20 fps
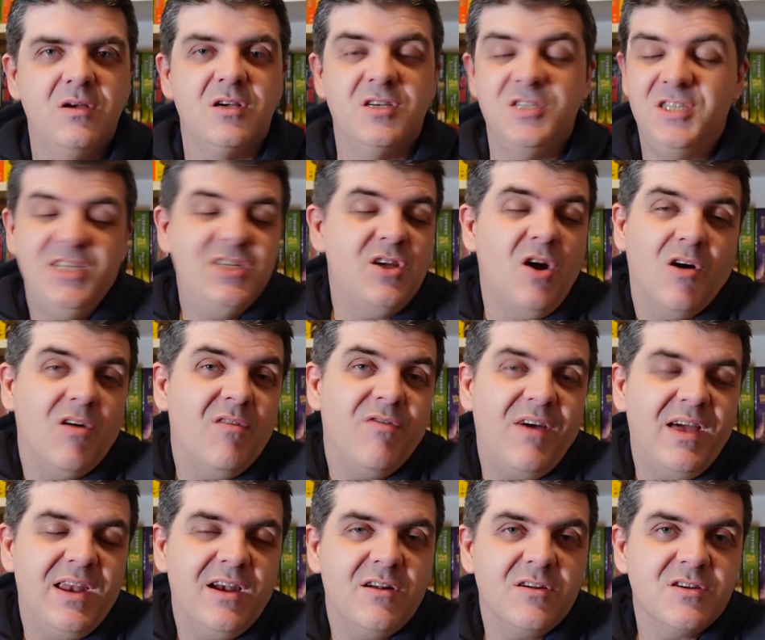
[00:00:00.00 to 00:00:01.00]
because she's
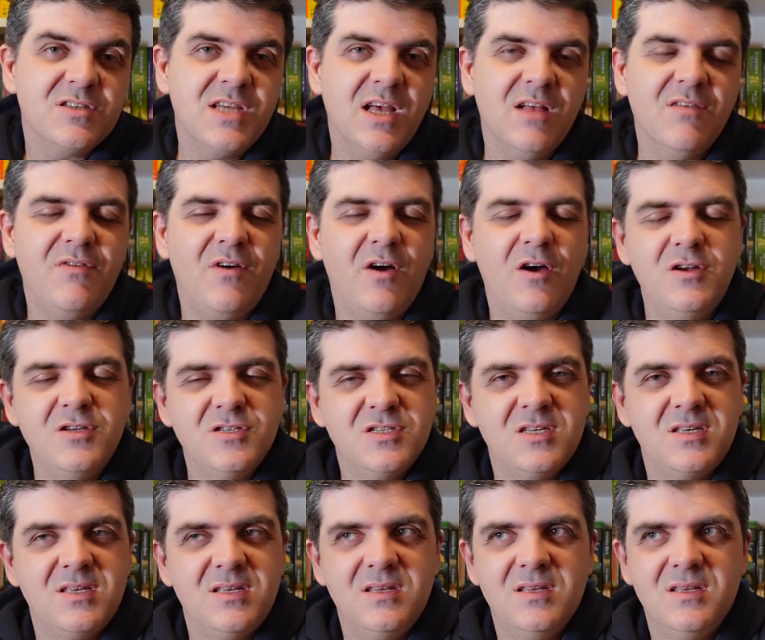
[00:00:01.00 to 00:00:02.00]
horrified at herself. How does it